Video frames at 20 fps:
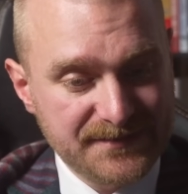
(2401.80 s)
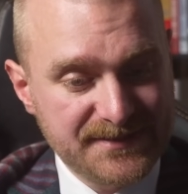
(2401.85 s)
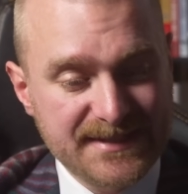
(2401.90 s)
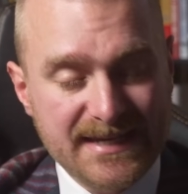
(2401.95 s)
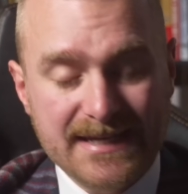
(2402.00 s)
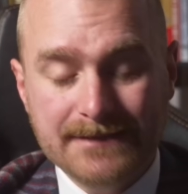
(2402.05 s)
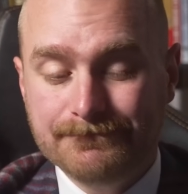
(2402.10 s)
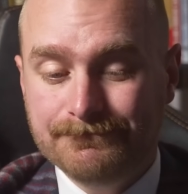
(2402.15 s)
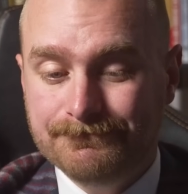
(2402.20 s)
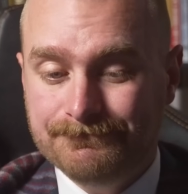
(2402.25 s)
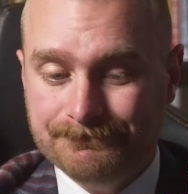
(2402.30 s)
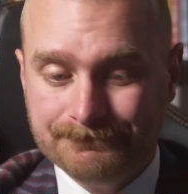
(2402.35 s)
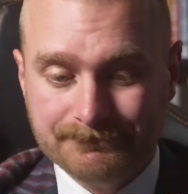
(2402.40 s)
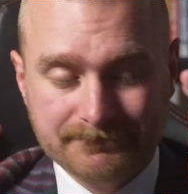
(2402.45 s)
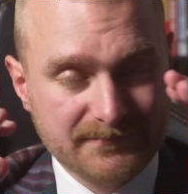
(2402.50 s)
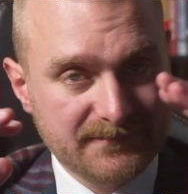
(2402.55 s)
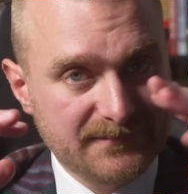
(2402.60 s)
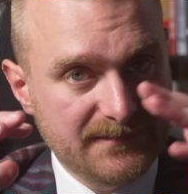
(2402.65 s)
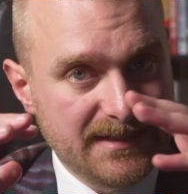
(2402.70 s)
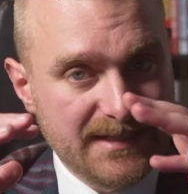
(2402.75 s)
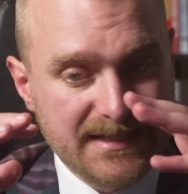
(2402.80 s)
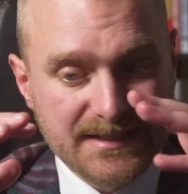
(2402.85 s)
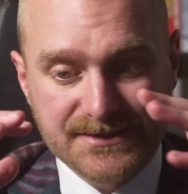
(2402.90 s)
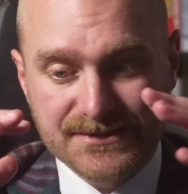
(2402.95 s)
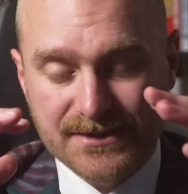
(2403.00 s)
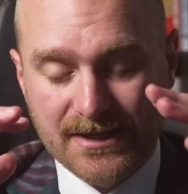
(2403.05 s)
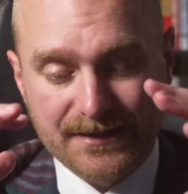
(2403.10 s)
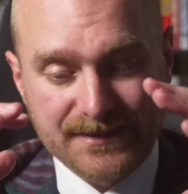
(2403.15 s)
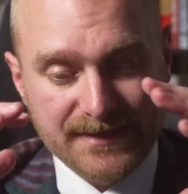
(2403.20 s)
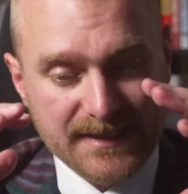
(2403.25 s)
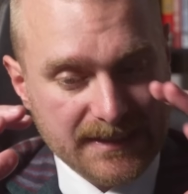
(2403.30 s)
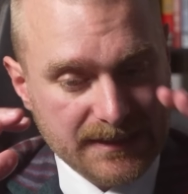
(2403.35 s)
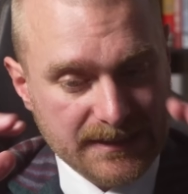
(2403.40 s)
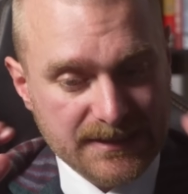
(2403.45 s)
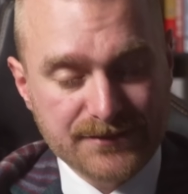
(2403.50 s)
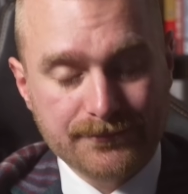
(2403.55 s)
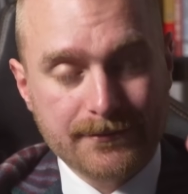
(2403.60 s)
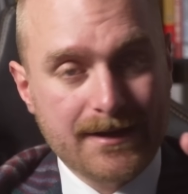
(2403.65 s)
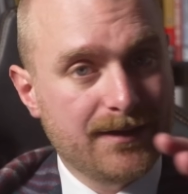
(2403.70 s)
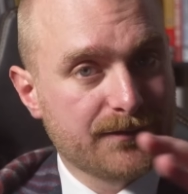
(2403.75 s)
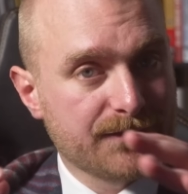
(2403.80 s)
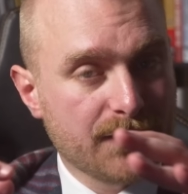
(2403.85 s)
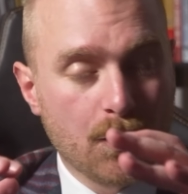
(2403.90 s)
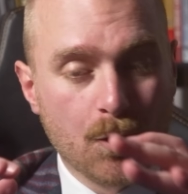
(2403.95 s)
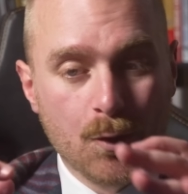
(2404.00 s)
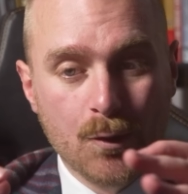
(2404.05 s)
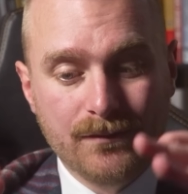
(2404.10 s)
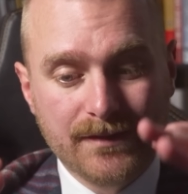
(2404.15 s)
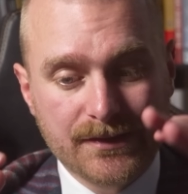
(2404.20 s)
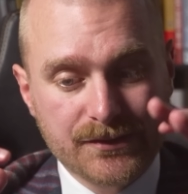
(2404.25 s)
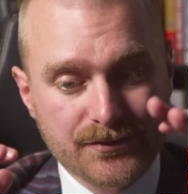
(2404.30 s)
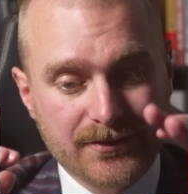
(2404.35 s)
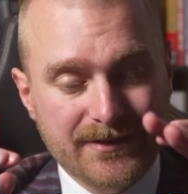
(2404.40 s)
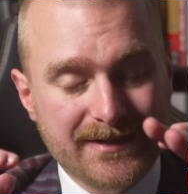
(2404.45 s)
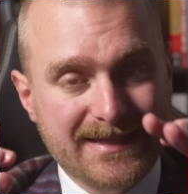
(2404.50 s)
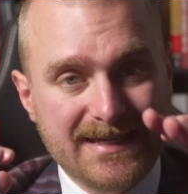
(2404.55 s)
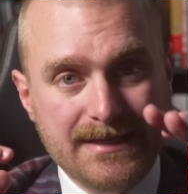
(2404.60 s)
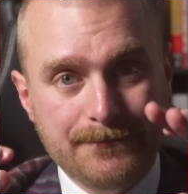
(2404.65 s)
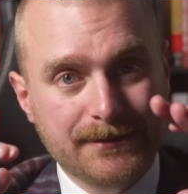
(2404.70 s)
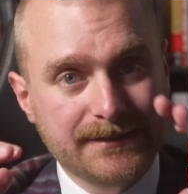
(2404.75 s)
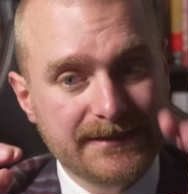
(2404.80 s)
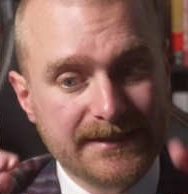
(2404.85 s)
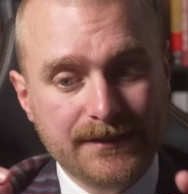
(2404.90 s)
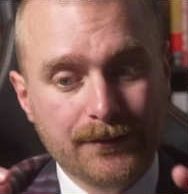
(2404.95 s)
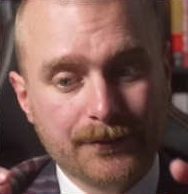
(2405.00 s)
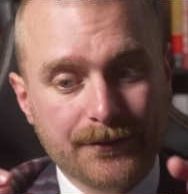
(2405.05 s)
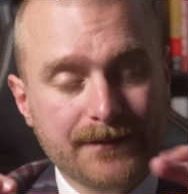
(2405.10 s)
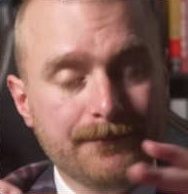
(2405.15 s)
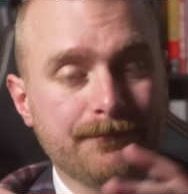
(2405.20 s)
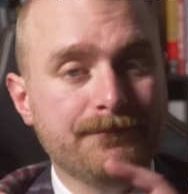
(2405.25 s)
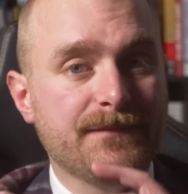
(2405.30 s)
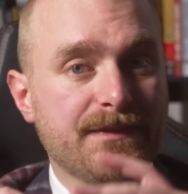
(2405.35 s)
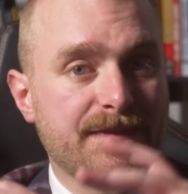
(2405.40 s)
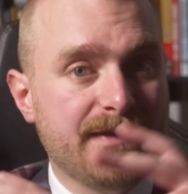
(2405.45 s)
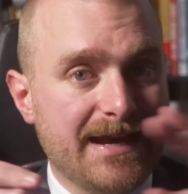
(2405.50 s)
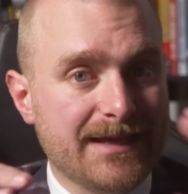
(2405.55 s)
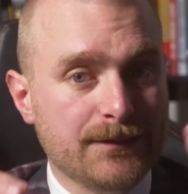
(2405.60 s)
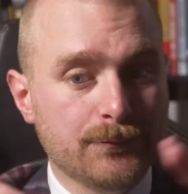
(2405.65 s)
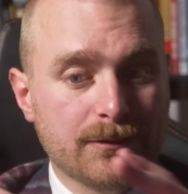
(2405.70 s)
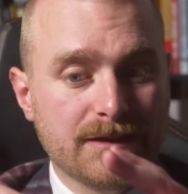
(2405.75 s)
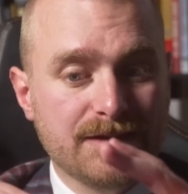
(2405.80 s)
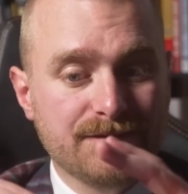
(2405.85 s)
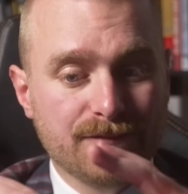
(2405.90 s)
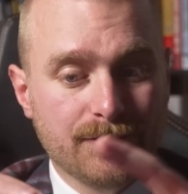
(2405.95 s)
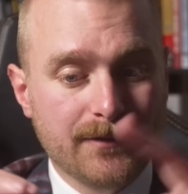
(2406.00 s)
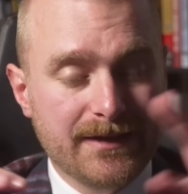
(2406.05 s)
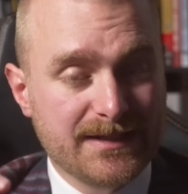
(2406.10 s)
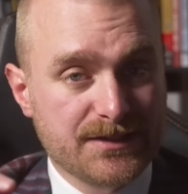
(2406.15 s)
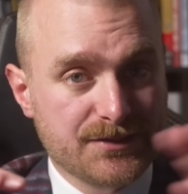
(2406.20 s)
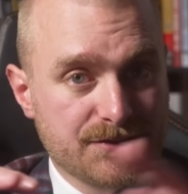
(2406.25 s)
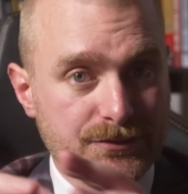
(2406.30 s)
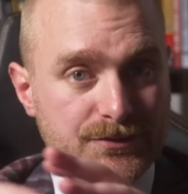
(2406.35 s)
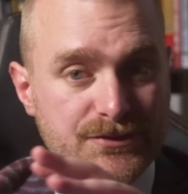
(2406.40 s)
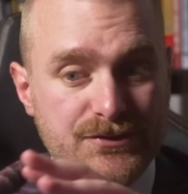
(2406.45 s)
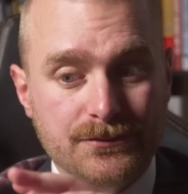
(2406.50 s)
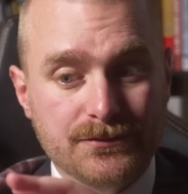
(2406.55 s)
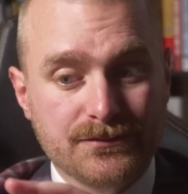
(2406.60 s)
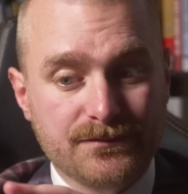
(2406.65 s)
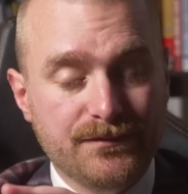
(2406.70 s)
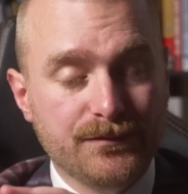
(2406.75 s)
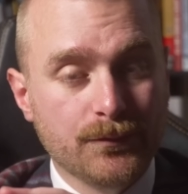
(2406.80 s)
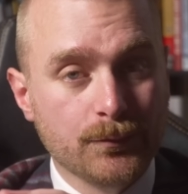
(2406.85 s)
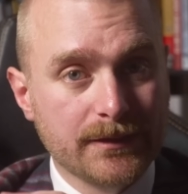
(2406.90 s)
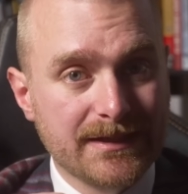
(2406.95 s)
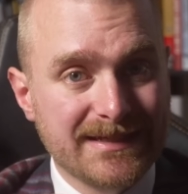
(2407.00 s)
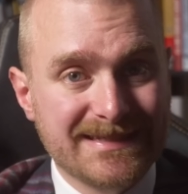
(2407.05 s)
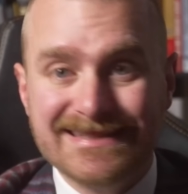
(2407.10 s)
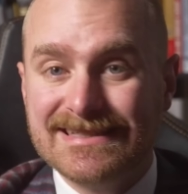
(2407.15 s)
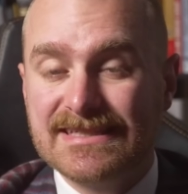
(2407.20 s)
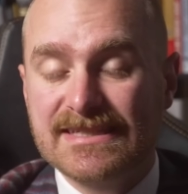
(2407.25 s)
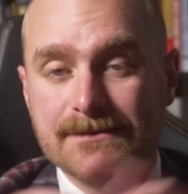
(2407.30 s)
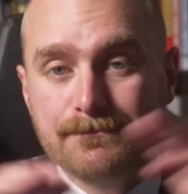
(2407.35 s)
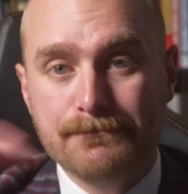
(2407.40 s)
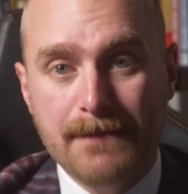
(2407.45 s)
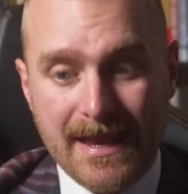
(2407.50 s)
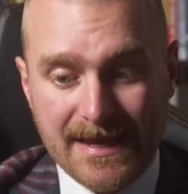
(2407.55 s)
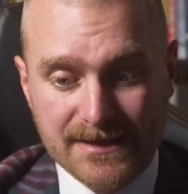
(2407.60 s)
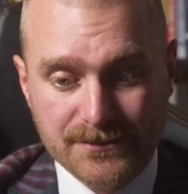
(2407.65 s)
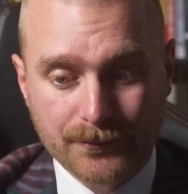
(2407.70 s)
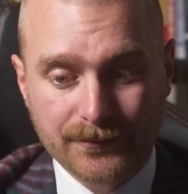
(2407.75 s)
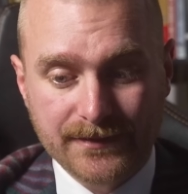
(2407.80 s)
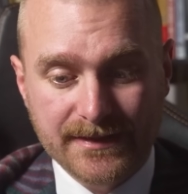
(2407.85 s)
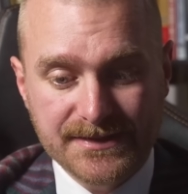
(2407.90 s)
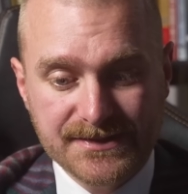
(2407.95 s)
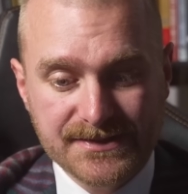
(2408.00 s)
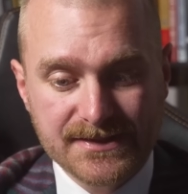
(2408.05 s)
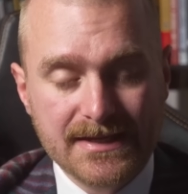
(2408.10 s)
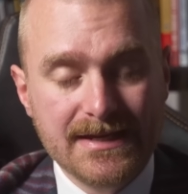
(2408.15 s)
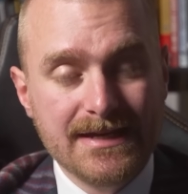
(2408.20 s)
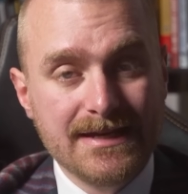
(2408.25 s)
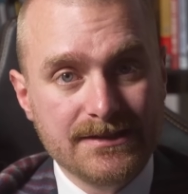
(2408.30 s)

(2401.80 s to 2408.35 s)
said is I think Israel's over trying to keep a lid on it, that they are looking for an excuse to fully dismantle this,